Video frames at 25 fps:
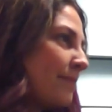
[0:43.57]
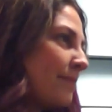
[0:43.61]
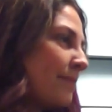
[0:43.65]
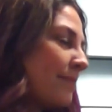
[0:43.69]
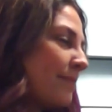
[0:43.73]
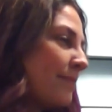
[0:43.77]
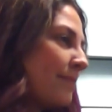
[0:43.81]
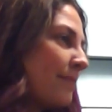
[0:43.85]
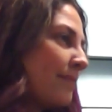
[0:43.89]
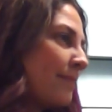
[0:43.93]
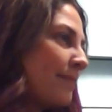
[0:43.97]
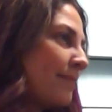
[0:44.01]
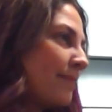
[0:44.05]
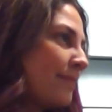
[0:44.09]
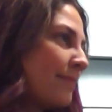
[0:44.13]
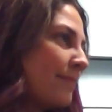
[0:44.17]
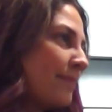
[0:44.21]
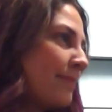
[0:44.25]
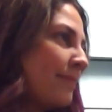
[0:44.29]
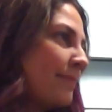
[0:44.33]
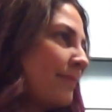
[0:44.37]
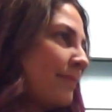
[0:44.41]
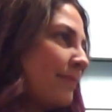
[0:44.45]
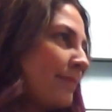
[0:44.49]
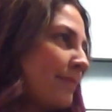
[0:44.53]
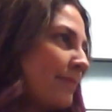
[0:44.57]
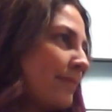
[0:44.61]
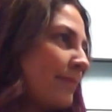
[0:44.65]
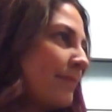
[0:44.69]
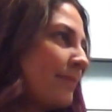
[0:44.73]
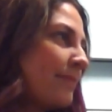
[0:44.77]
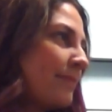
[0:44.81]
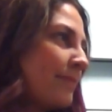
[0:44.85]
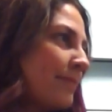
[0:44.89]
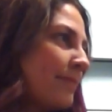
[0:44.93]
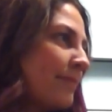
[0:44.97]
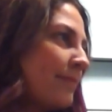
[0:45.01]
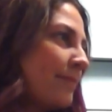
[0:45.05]

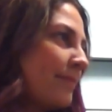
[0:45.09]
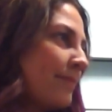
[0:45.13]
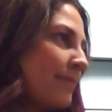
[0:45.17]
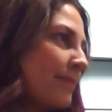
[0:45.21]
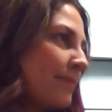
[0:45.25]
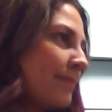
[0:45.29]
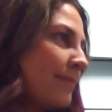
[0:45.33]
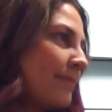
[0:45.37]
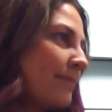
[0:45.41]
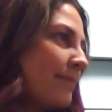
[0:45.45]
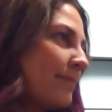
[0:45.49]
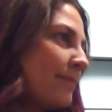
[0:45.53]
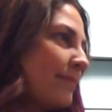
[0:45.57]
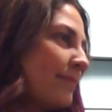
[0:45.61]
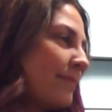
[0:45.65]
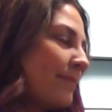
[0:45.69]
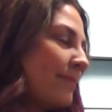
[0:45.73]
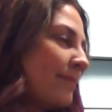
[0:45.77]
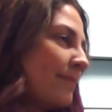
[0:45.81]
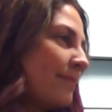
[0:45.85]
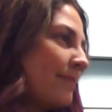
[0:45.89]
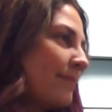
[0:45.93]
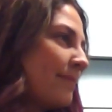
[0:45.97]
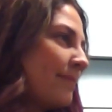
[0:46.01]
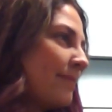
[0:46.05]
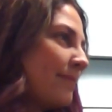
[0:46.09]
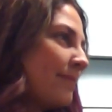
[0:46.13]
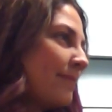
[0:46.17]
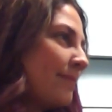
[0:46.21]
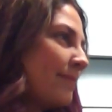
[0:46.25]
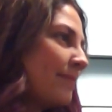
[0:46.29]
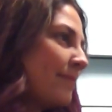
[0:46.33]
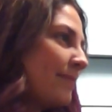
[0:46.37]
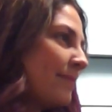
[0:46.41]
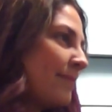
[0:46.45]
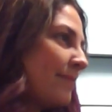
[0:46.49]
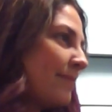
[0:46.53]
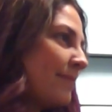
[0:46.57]

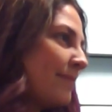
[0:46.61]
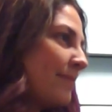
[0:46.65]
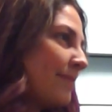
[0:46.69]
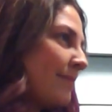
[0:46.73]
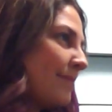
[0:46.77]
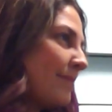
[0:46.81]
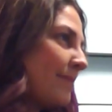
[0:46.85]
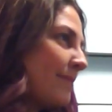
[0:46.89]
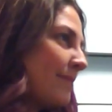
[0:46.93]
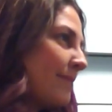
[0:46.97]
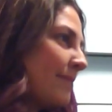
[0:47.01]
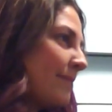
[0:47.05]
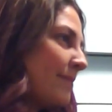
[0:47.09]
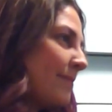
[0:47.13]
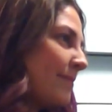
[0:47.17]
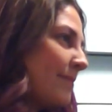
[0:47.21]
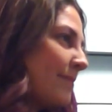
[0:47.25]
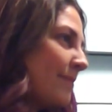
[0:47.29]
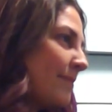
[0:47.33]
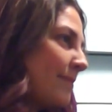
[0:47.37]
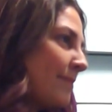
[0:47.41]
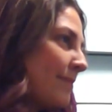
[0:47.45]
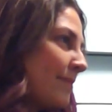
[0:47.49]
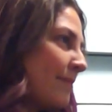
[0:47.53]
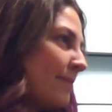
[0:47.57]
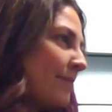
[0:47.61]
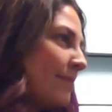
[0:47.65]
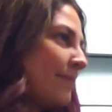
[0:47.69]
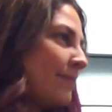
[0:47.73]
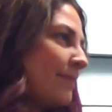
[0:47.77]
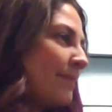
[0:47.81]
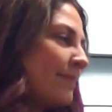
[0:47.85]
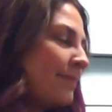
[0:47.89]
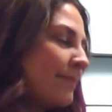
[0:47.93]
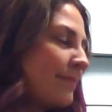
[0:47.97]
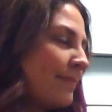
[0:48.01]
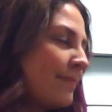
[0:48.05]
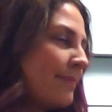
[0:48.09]

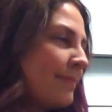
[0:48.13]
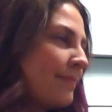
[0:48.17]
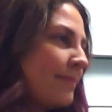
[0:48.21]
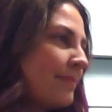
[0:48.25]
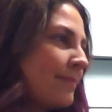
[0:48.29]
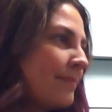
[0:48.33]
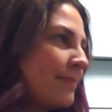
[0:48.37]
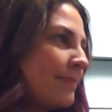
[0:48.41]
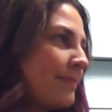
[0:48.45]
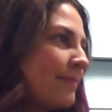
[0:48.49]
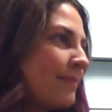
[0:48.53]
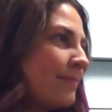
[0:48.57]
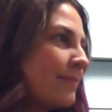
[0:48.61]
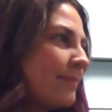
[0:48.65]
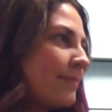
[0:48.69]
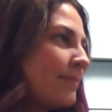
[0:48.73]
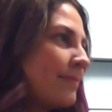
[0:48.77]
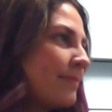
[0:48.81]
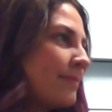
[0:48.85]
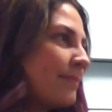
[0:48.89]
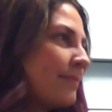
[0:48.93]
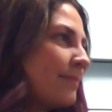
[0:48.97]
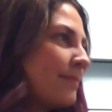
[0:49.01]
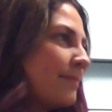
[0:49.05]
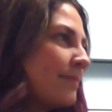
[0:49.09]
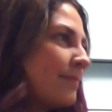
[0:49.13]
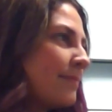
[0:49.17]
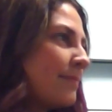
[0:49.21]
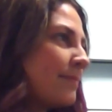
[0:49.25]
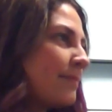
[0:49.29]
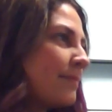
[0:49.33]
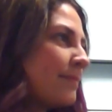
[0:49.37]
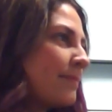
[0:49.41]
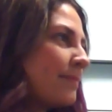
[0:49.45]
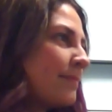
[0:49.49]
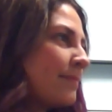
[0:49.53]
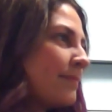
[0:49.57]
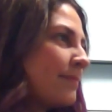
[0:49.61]

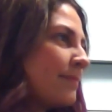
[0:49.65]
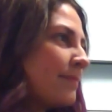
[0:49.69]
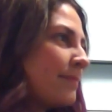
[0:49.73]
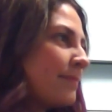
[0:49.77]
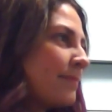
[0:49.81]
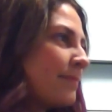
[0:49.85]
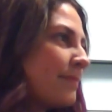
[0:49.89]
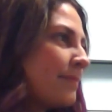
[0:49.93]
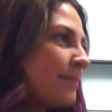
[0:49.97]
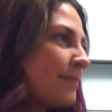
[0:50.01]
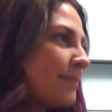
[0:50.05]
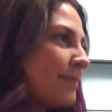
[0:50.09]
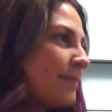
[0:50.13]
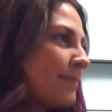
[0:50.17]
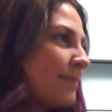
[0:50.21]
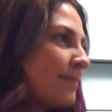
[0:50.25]
(silent)